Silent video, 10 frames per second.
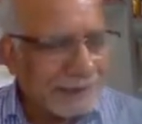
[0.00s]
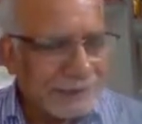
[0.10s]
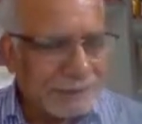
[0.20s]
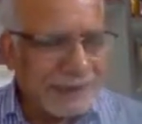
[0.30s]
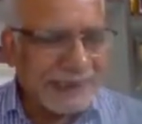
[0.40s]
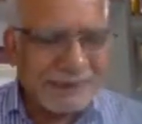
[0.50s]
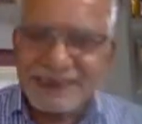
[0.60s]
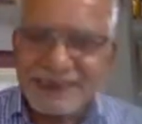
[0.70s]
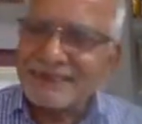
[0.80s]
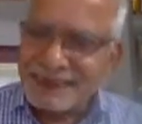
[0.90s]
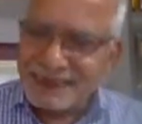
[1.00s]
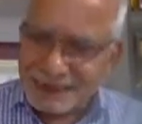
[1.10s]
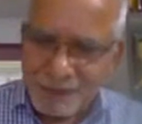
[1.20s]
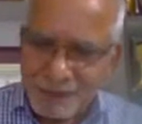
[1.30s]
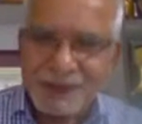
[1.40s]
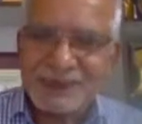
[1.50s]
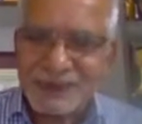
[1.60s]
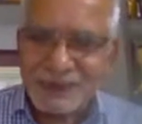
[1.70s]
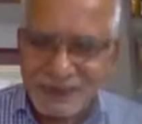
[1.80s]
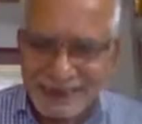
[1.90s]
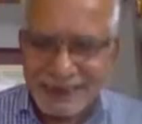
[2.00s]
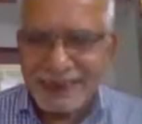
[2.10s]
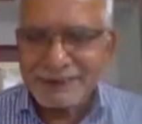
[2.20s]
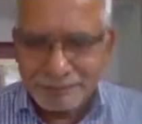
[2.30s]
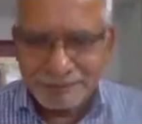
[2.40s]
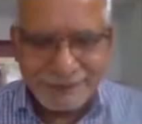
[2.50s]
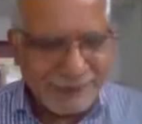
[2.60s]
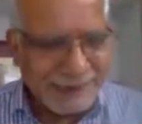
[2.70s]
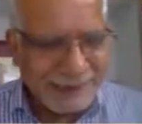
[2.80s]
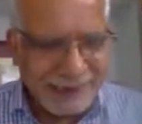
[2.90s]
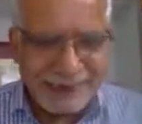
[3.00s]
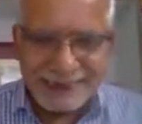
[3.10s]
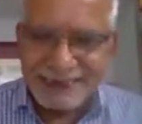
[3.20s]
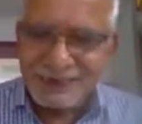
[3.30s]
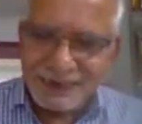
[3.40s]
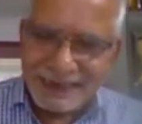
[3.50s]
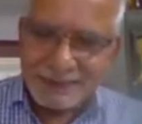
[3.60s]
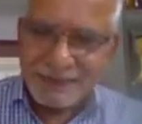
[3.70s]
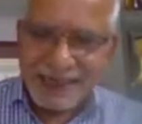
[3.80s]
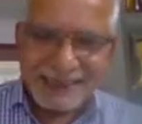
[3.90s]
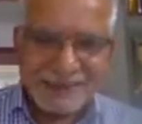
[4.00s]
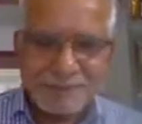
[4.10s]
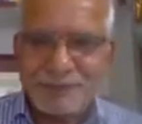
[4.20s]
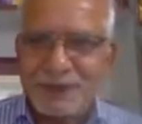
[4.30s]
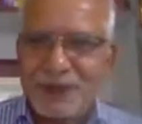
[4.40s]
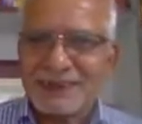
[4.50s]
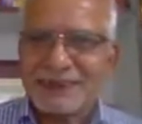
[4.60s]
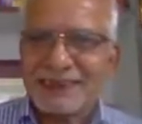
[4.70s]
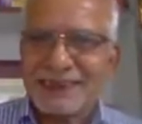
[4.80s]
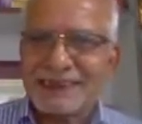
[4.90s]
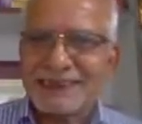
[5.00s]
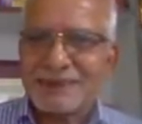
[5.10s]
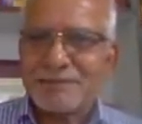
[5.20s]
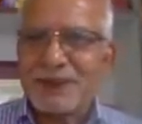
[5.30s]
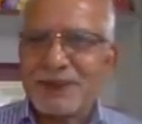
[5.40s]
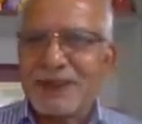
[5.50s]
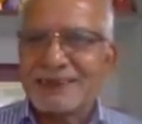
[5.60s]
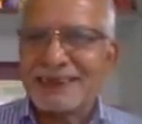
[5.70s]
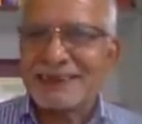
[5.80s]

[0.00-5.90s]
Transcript: you begin with a very small storyline and then you keep adding plots and subplots and